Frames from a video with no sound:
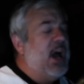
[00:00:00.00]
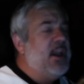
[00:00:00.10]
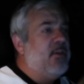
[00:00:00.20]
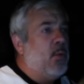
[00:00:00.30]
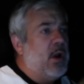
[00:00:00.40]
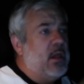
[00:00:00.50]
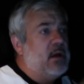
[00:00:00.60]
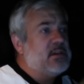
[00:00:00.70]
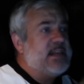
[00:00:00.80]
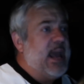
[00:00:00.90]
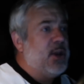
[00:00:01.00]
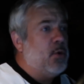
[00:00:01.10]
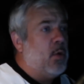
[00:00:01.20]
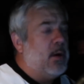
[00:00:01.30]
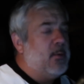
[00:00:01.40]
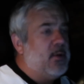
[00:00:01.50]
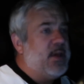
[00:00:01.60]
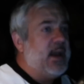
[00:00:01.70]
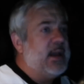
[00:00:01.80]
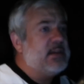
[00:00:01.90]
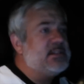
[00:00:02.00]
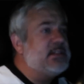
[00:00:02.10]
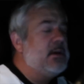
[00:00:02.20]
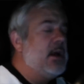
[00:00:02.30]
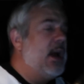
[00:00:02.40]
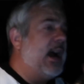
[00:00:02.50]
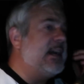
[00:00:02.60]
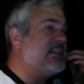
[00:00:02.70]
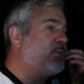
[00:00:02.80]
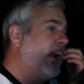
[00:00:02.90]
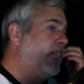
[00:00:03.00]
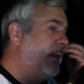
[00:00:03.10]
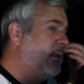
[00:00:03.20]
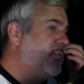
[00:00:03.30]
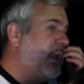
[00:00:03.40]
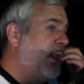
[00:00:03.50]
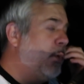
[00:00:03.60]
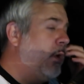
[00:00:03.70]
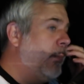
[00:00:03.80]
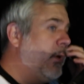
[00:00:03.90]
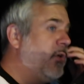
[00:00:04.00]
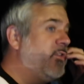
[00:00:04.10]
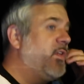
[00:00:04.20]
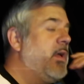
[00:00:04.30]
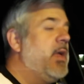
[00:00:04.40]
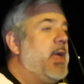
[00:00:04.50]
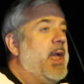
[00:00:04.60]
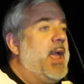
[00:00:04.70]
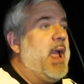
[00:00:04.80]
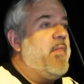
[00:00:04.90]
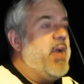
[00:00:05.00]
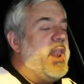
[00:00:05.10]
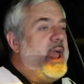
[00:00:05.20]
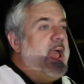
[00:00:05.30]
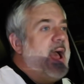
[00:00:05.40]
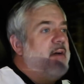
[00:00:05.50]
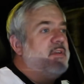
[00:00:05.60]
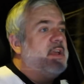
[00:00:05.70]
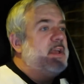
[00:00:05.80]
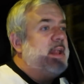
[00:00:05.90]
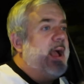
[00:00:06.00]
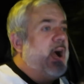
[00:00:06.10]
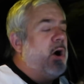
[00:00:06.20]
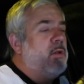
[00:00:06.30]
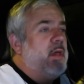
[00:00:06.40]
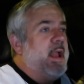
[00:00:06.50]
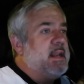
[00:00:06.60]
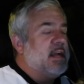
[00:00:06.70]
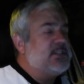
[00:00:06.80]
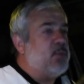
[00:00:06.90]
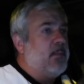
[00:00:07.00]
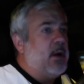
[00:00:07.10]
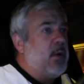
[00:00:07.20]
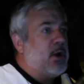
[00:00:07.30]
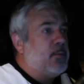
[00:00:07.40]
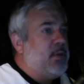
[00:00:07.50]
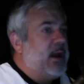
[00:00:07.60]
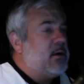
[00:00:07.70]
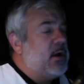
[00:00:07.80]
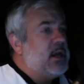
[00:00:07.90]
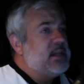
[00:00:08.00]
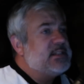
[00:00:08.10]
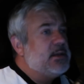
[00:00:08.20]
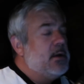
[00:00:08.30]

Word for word: another one of those candle warmer things I swear by those candle warmers. And then have it out like next to where my record player is.